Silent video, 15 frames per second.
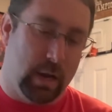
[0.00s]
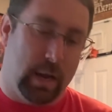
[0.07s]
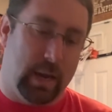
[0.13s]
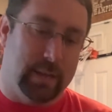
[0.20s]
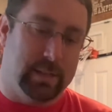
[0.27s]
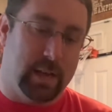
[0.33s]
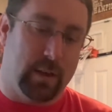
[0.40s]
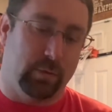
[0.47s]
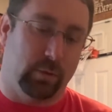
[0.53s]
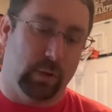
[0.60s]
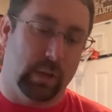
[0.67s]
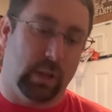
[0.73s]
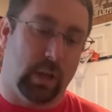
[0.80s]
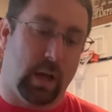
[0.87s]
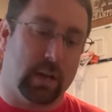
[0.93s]
and
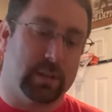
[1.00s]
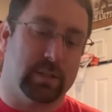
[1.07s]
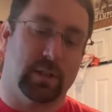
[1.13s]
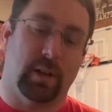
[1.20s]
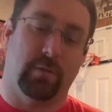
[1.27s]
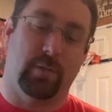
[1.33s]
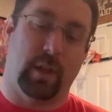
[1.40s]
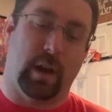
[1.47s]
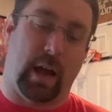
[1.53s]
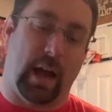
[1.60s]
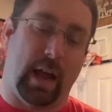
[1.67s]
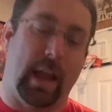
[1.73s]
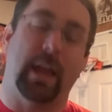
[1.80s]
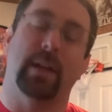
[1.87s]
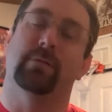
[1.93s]
definitely a lot of stuff that
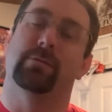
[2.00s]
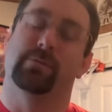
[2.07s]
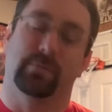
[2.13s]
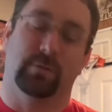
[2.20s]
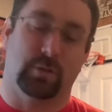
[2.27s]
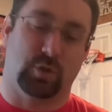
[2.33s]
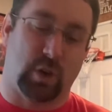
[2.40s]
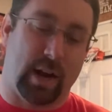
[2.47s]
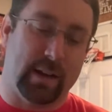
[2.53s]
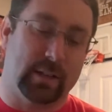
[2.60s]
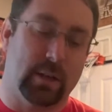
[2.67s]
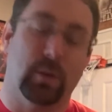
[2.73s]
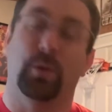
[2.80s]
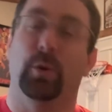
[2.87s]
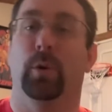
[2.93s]
I have tried
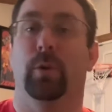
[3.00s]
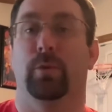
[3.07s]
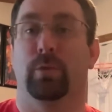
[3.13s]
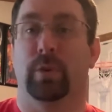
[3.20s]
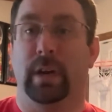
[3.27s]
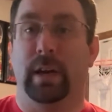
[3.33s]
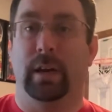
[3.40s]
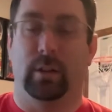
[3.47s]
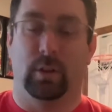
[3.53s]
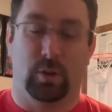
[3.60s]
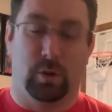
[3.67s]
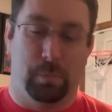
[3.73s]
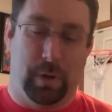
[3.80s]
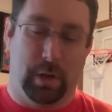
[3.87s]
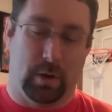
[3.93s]
to go through and read a
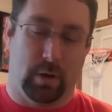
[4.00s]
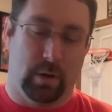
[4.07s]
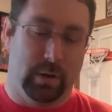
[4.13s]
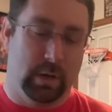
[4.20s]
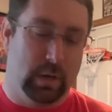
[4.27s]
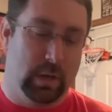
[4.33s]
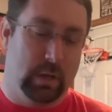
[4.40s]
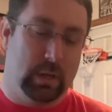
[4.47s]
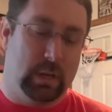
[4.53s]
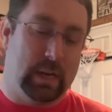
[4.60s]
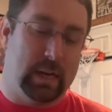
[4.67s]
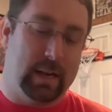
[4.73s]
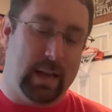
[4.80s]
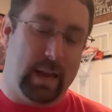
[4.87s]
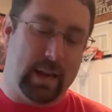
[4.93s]
little bit on.
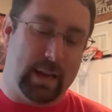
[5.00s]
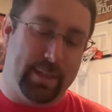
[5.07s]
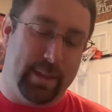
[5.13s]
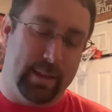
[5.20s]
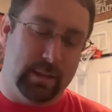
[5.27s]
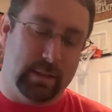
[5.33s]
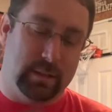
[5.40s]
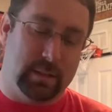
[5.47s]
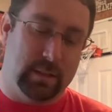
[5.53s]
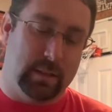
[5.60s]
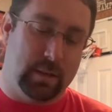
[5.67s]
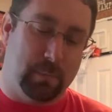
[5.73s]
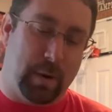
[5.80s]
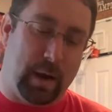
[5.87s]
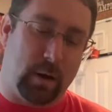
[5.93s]
And I think
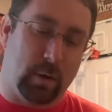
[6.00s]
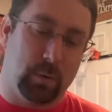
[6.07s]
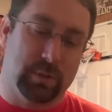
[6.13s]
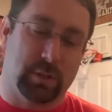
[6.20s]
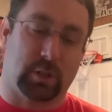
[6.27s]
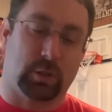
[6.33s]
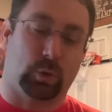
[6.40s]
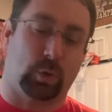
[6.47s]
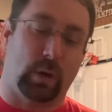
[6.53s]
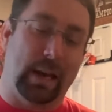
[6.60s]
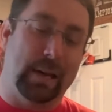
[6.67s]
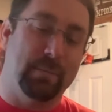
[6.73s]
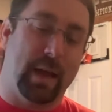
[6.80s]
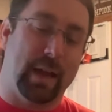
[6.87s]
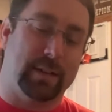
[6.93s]
Nintendo Power was a
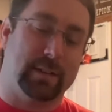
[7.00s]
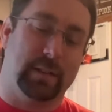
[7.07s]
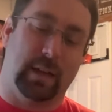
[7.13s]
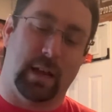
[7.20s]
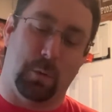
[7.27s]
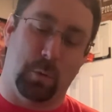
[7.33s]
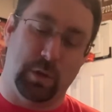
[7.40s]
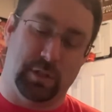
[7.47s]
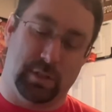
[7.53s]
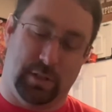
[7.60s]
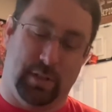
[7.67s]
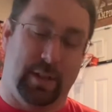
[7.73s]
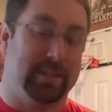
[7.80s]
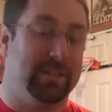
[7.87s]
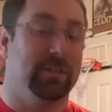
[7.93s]
great magazine. I wish
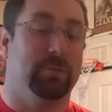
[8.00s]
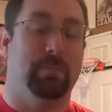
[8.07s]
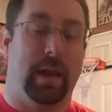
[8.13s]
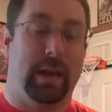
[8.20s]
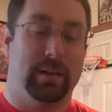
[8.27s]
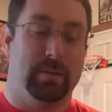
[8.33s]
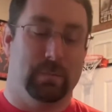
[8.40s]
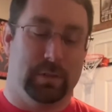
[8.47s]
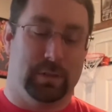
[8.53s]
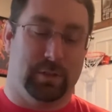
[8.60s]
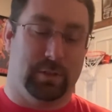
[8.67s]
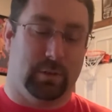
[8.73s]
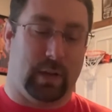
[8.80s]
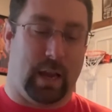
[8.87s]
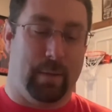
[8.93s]
that they still made them and
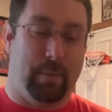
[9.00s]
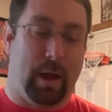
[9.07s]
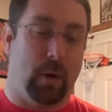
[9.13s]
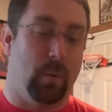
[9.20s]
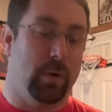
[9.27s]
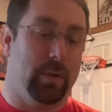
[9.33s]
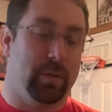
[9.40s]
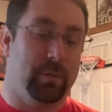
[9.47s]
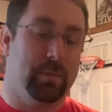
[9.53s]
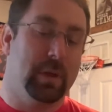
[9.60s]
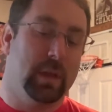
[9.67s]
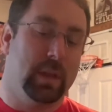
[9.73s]
still came out with them.